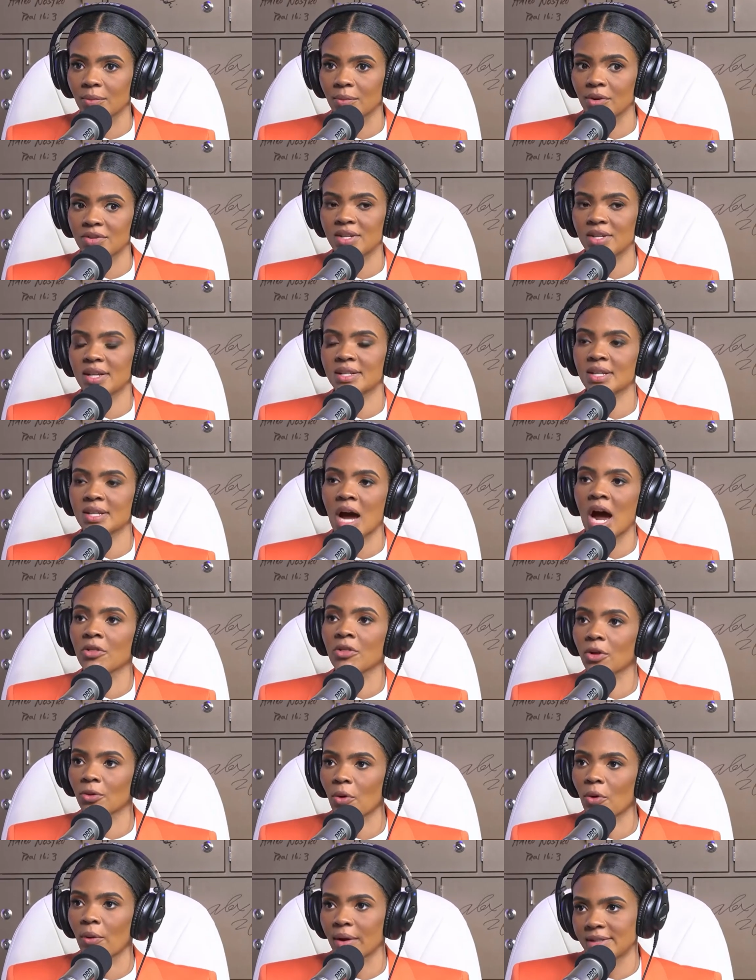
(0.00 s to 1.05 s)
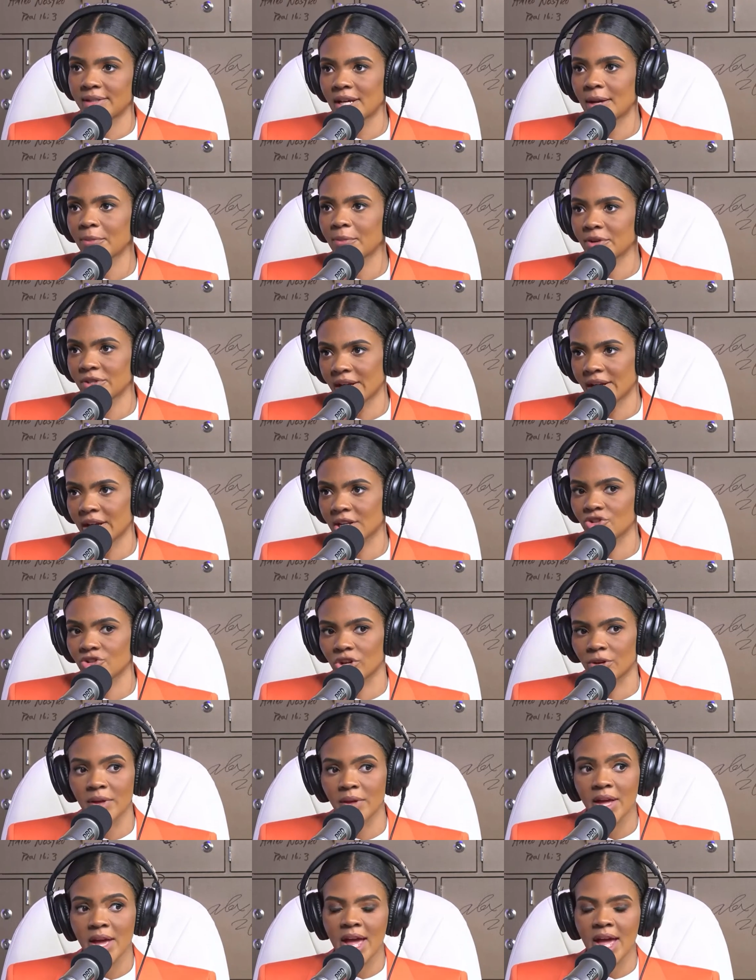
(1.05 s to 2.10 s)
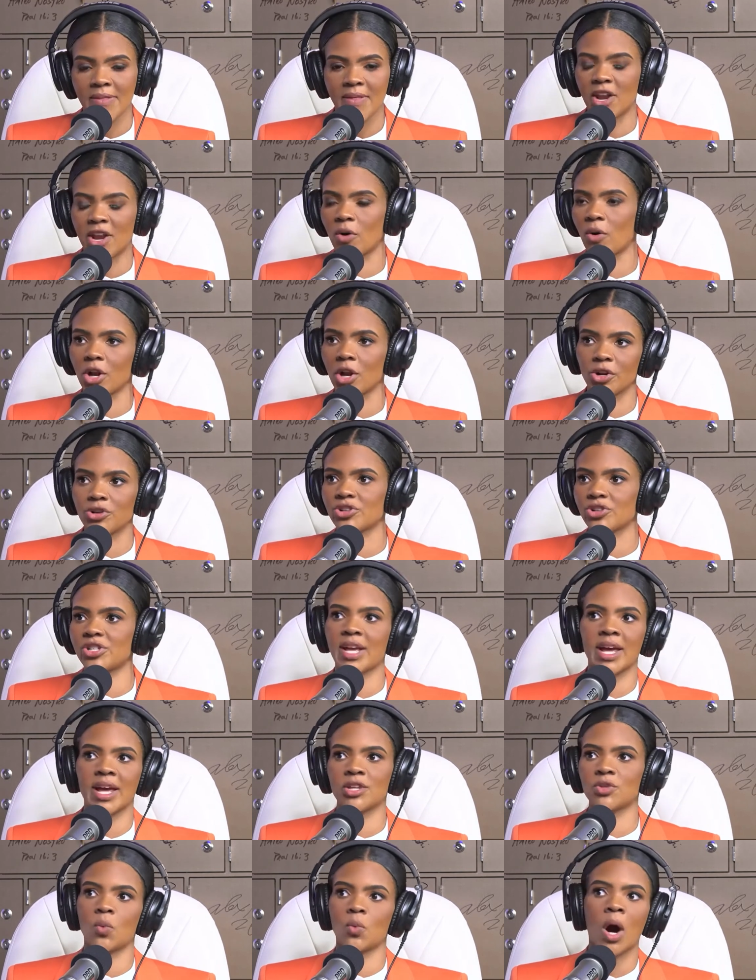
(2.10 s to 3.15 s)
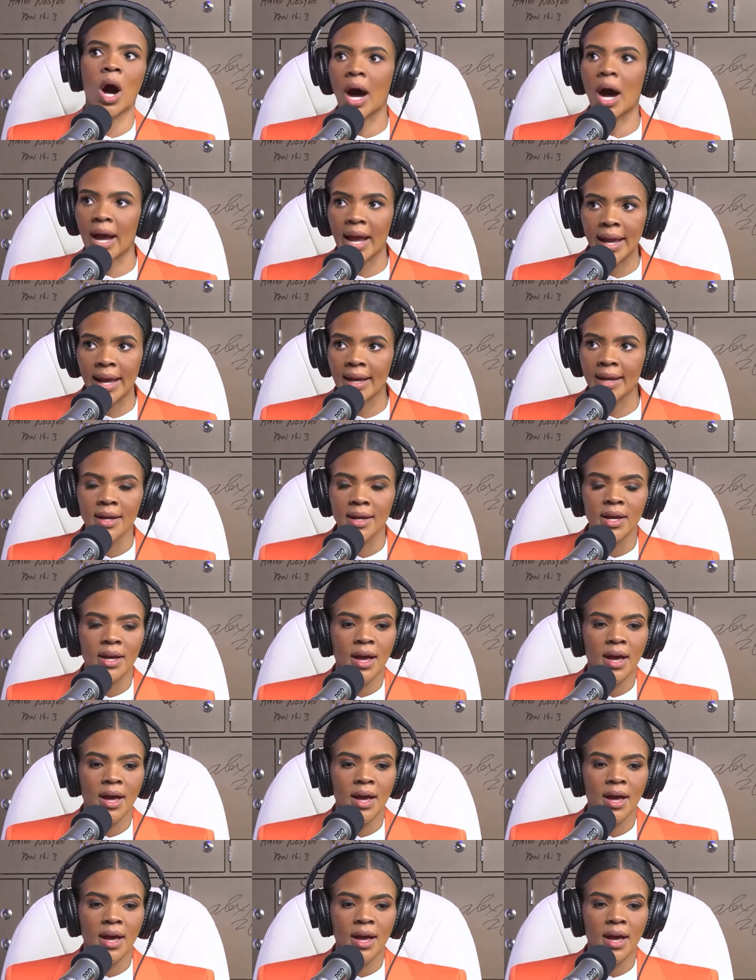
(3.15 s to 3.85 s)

Like when you see a toddler throwing a temper tantrum, they don't understand why.